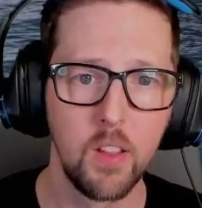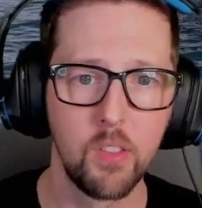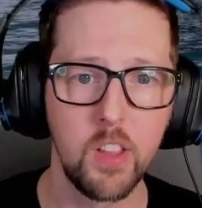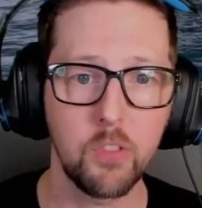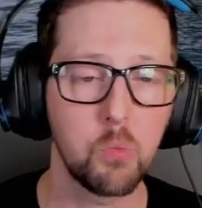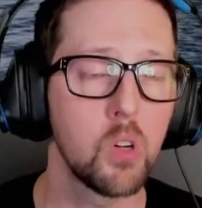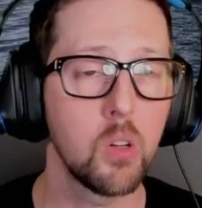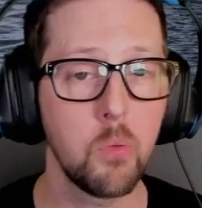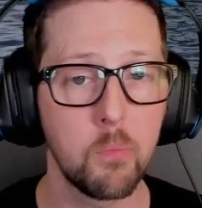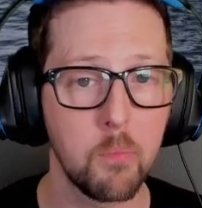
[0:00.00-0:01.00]
This
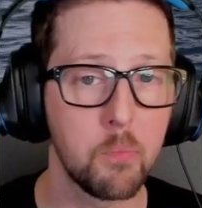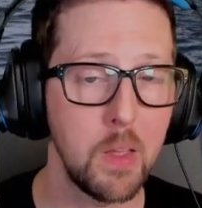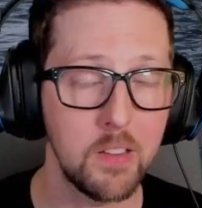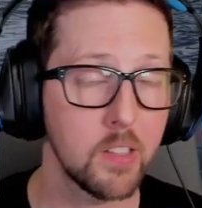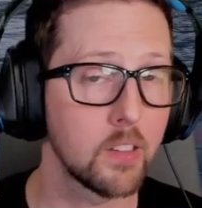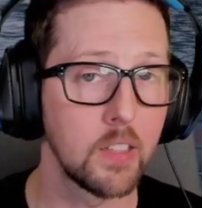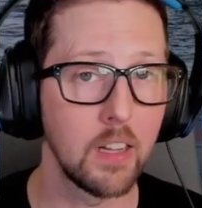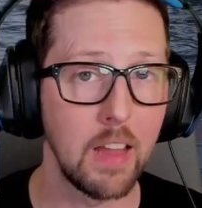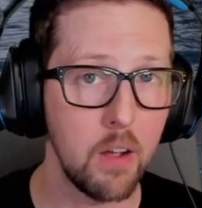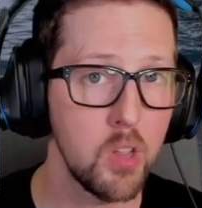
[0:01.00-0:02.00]
will basically
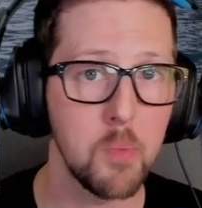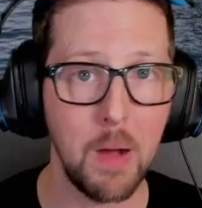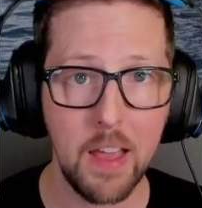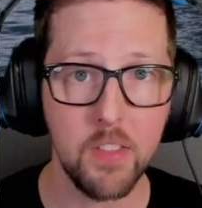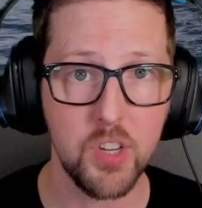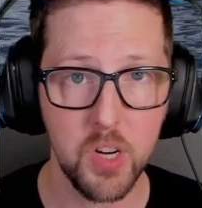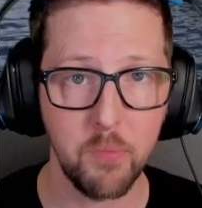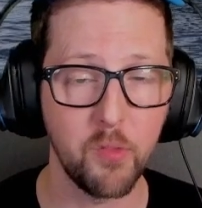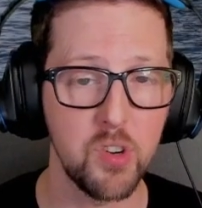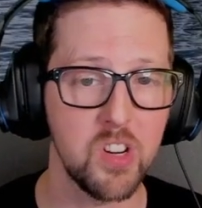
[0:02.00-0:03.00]
allow you to buy the
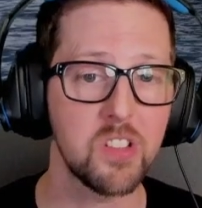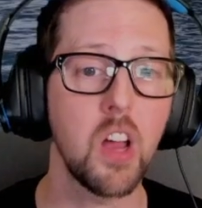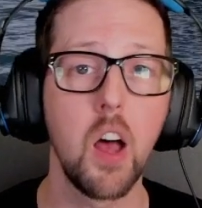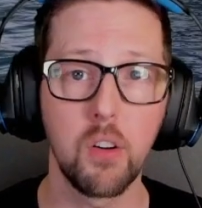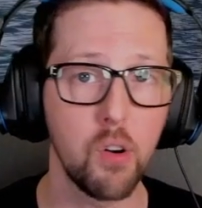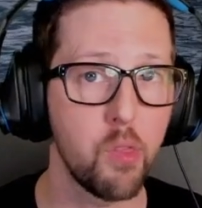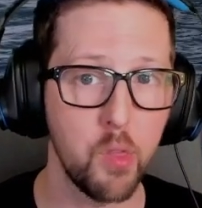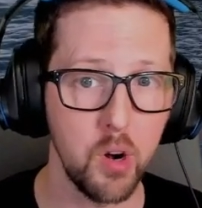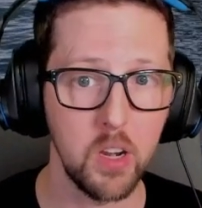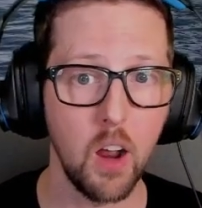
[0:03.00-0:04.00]
ship for just under
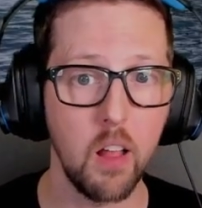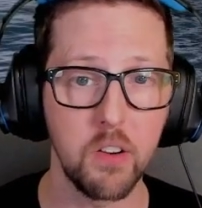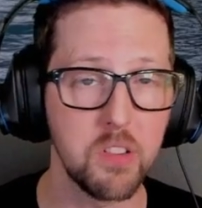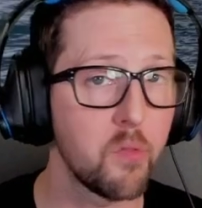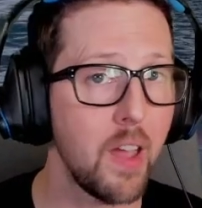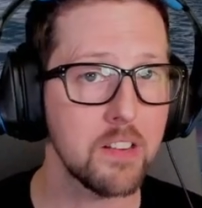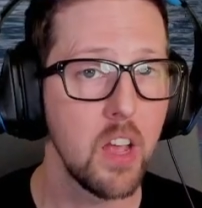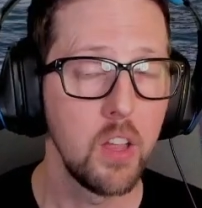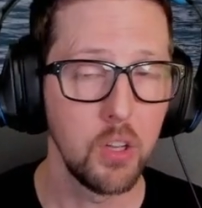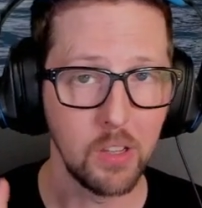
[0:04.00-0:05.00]
$30. In fact,
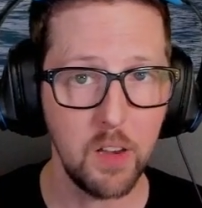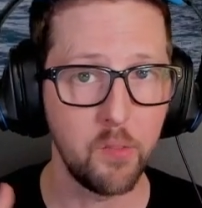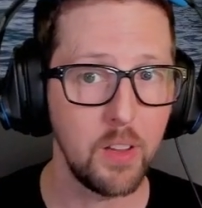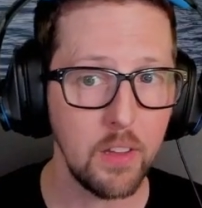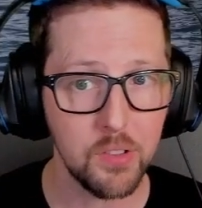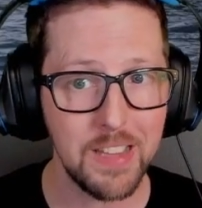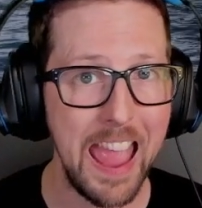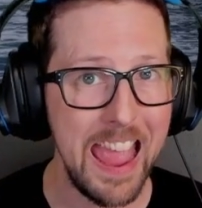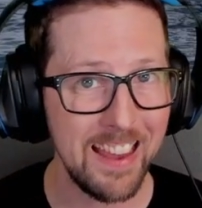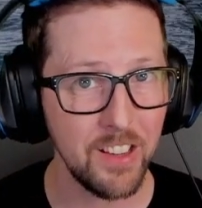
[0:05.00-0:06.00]
you'll get Velos
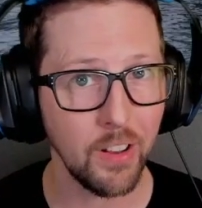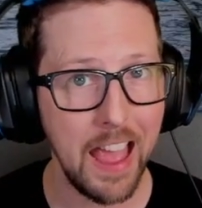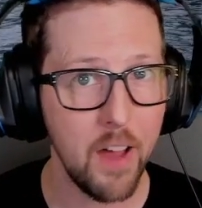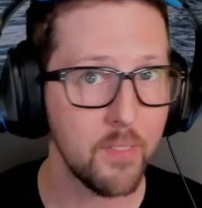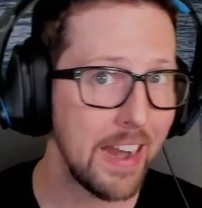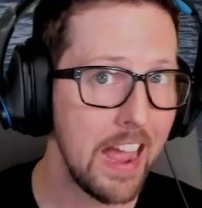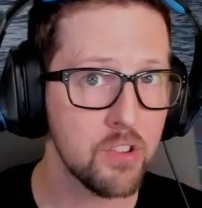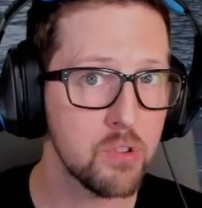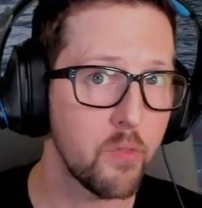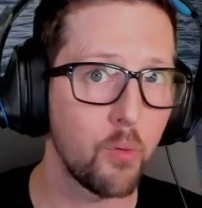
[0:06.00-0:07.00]
and you'll have an
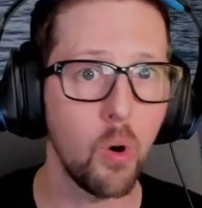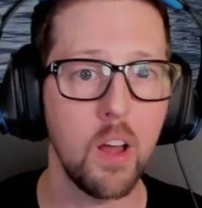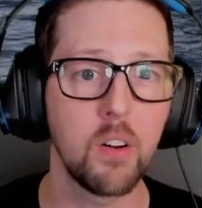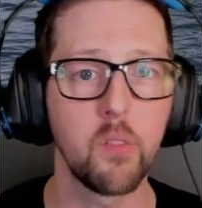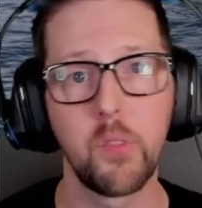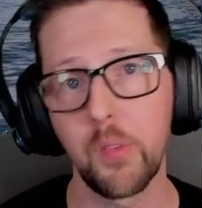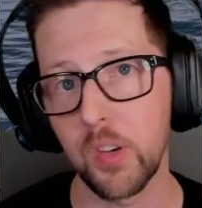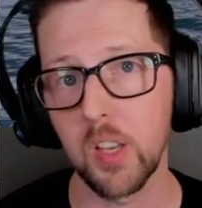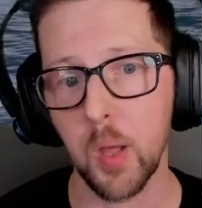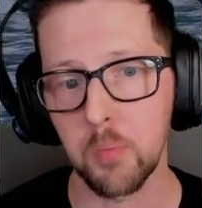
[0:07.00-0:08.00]
extra
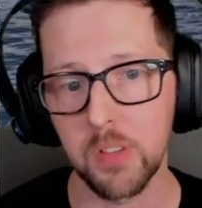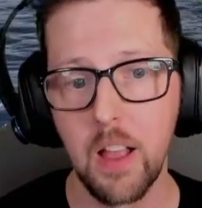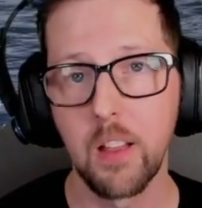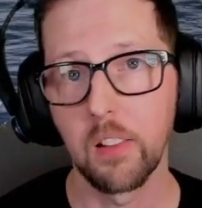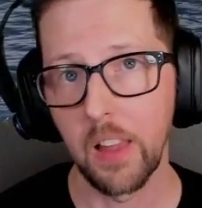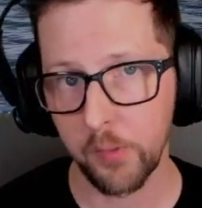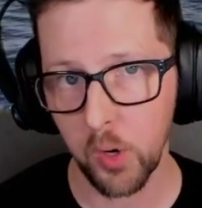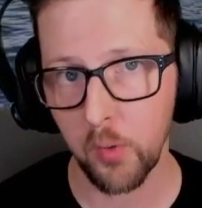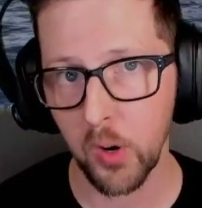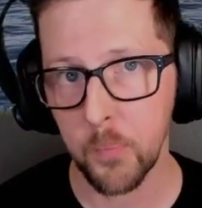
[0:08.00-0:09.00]
450 dubs left
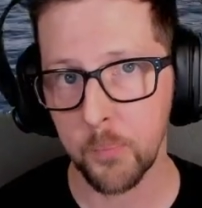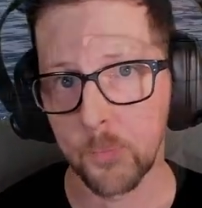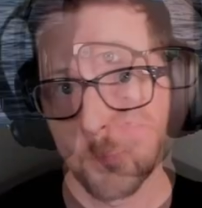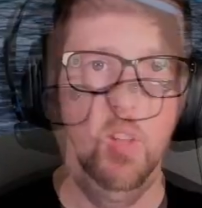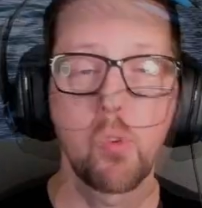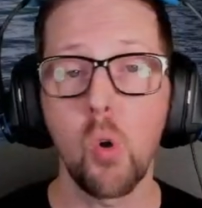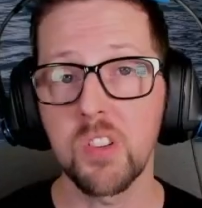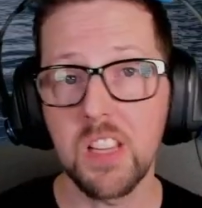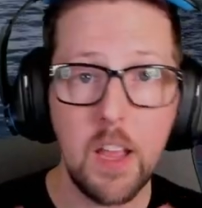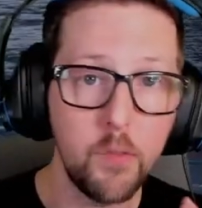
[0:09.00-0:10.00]
over. Of
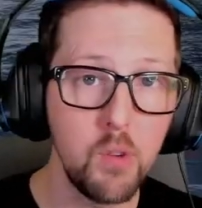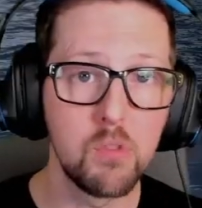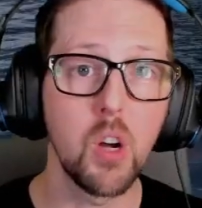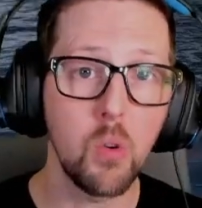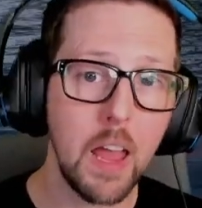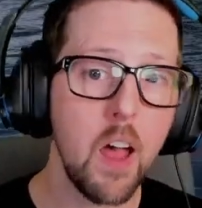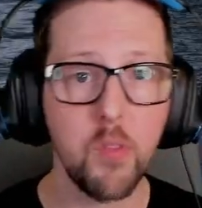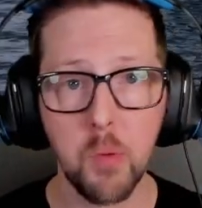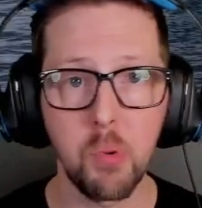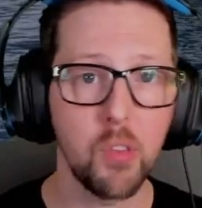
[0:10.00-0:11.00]
course, if you don't have
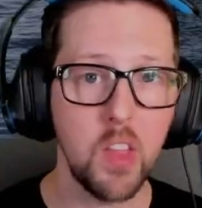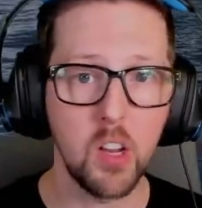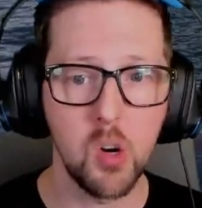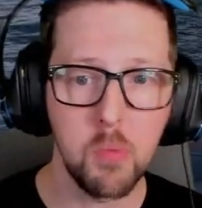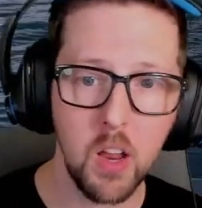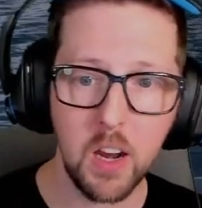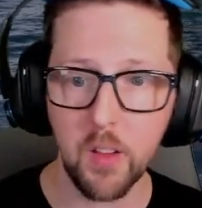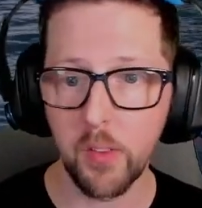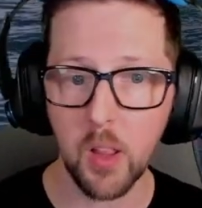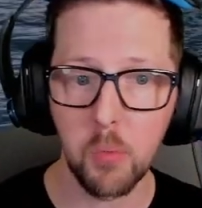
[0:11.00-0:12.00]
the birthday coupon
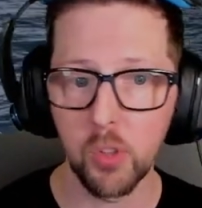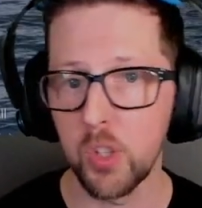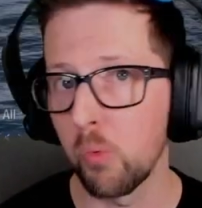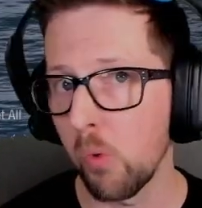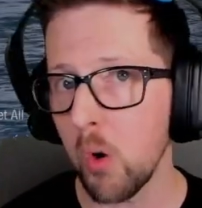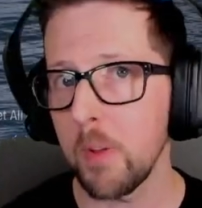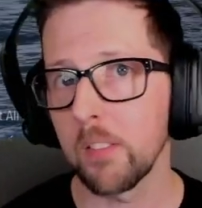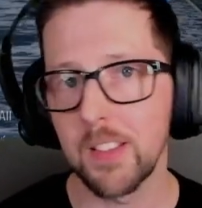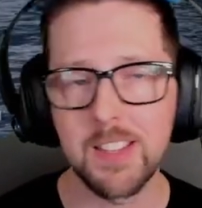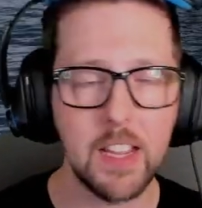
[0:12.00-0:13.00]
available, you won't be
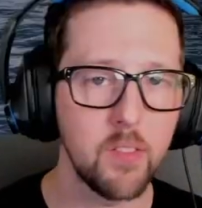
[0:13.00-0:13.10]
able to take